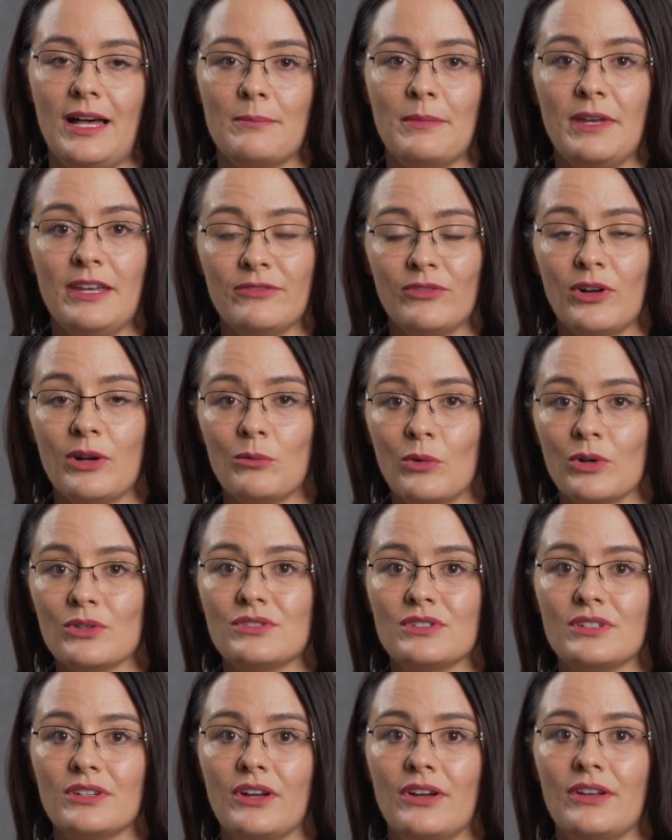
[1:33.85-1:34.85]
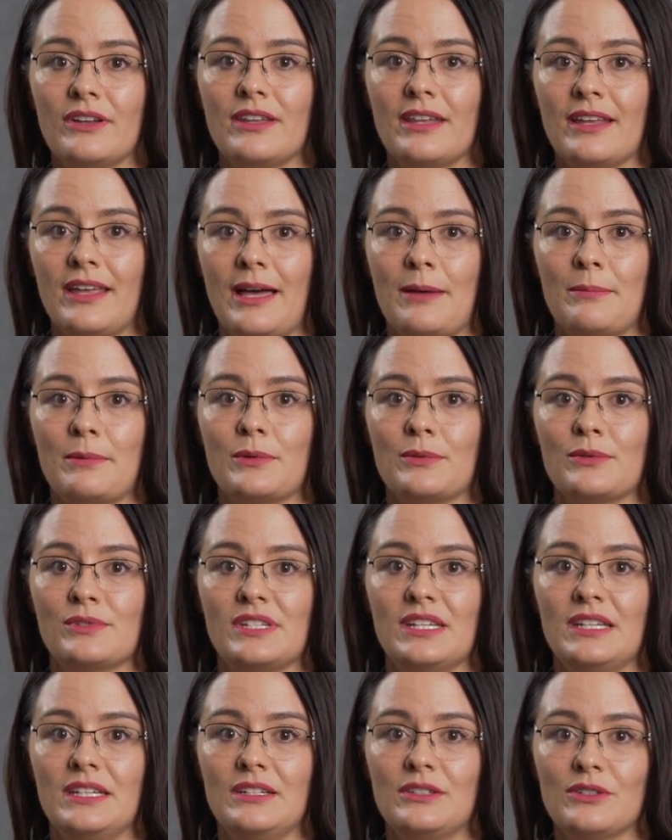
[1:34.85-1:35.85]
If I was to go to the capital
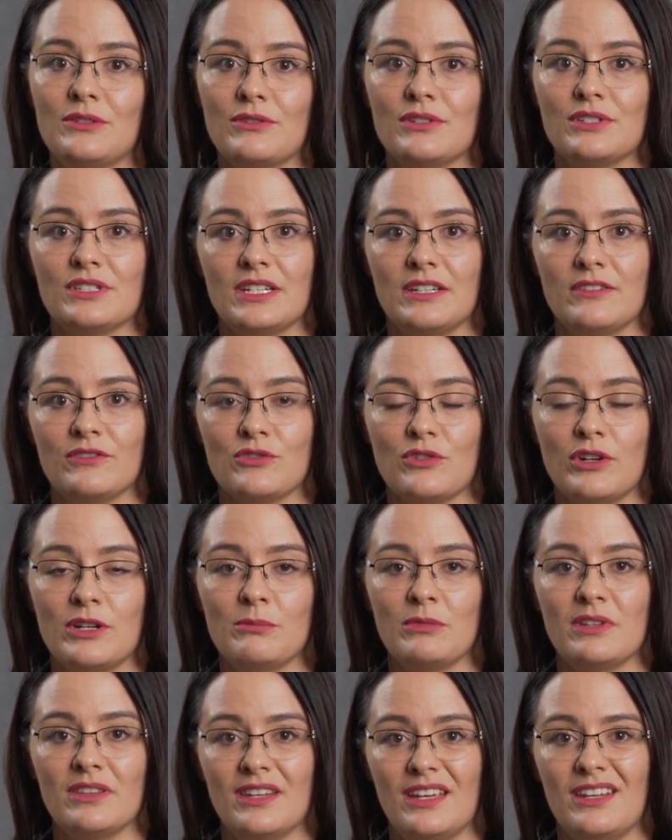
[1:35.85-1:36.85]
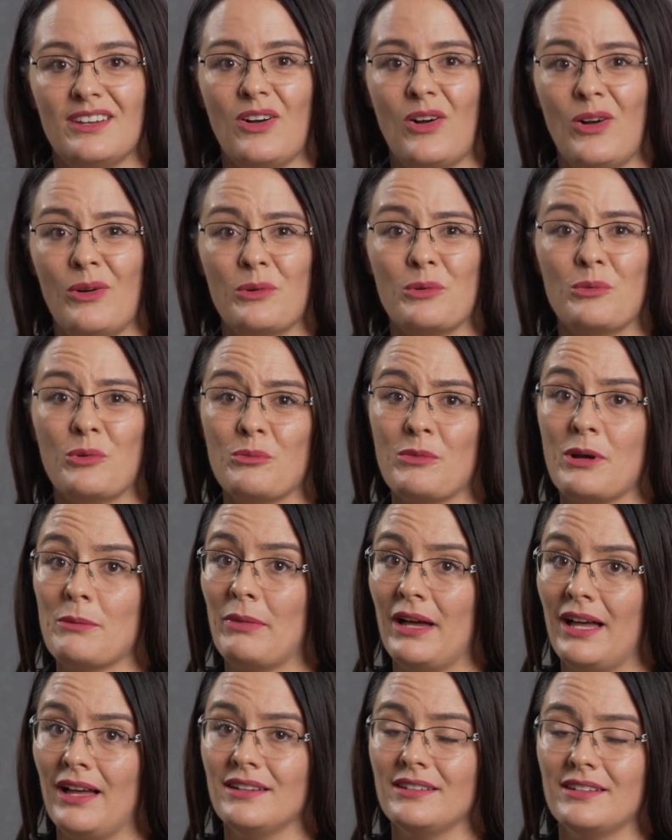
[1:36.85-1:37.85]
city to receive treatment, then I would want my
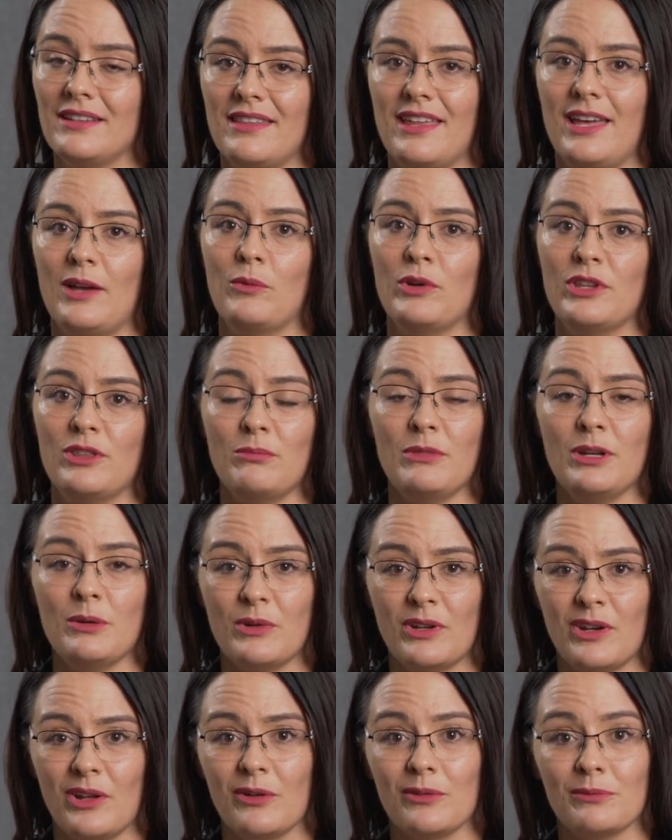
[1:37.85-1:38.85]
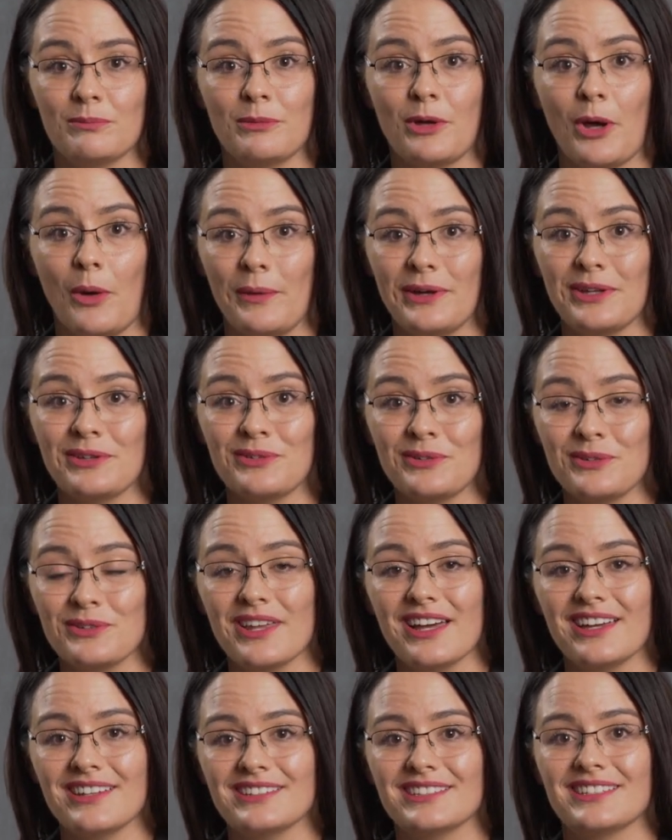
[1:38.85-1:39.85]
partner there with me while I'm going through
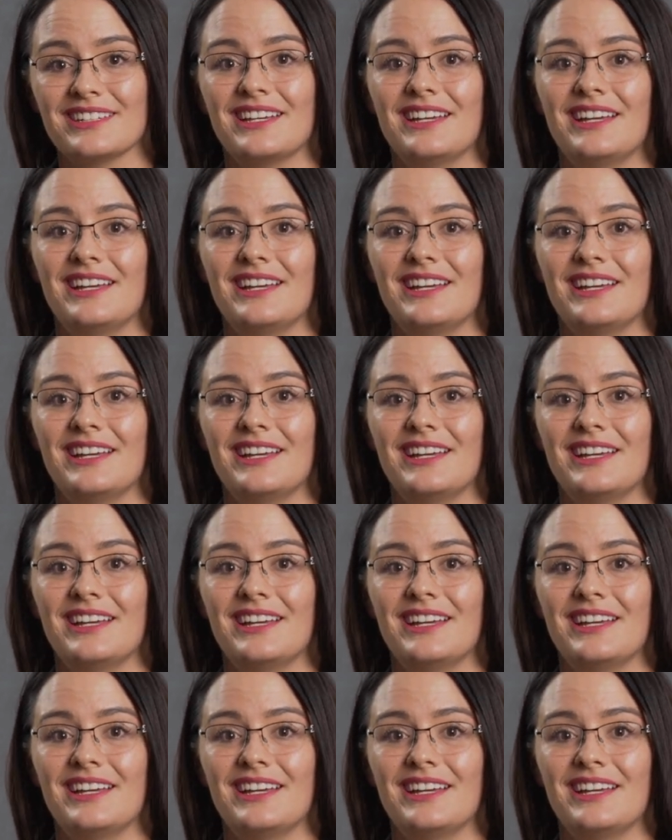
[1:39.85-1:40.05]
that.